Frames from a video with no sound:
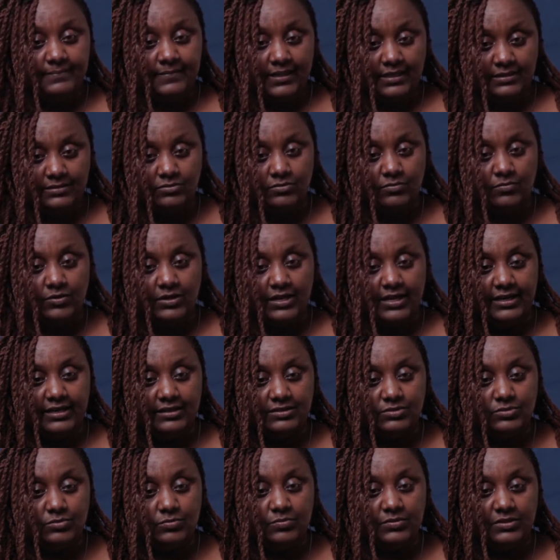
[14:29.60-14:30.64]
It's almost like a
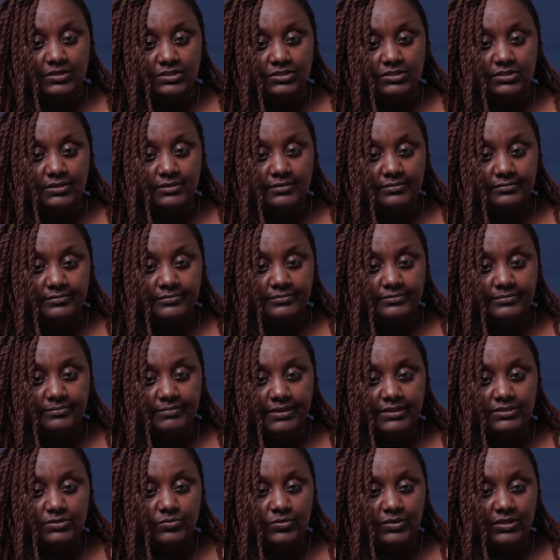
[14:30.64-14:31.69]
soup kitchen,
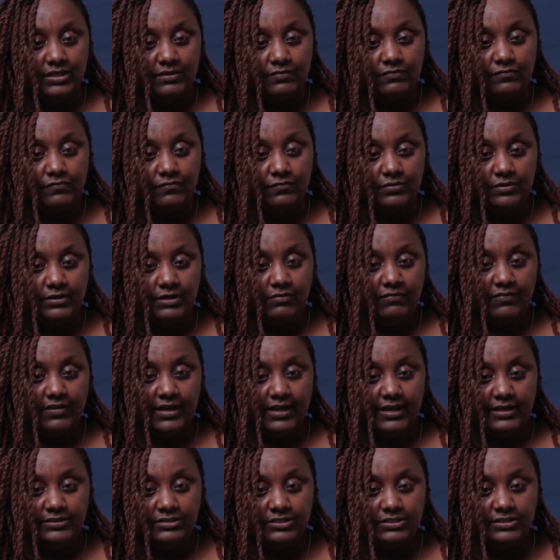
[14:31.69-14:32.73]
but we give food at
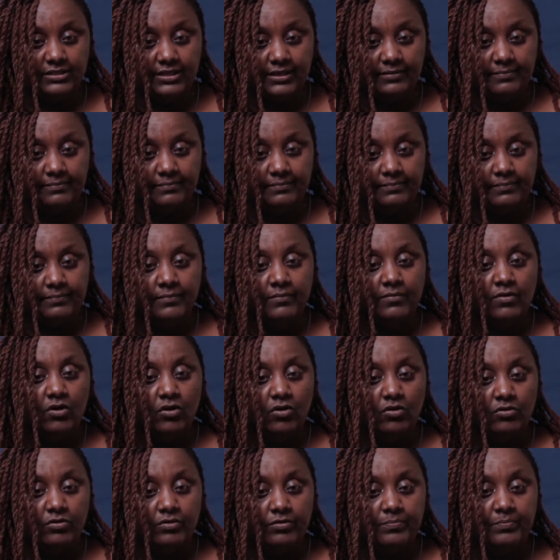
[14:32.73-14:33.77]
lunchtime,
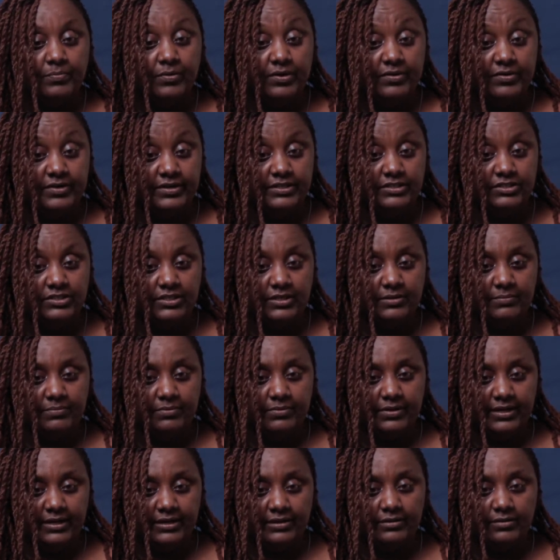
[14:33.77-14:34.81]
or porridge and
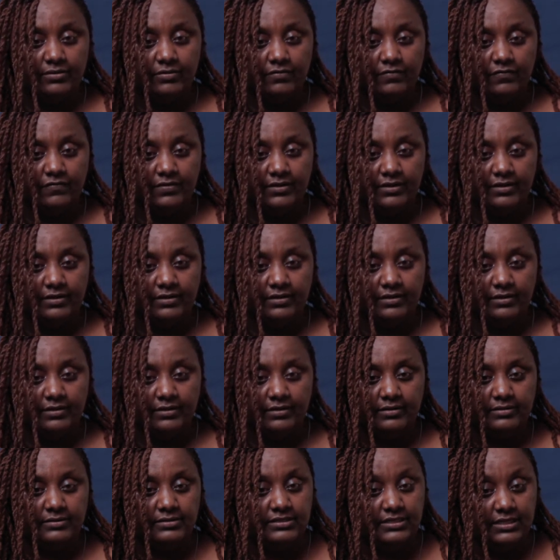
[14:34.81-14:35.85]
bread
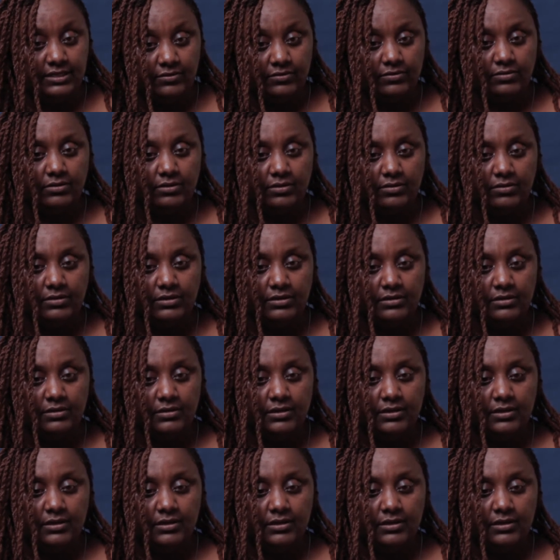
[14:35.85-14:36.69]
over 10 o'clock.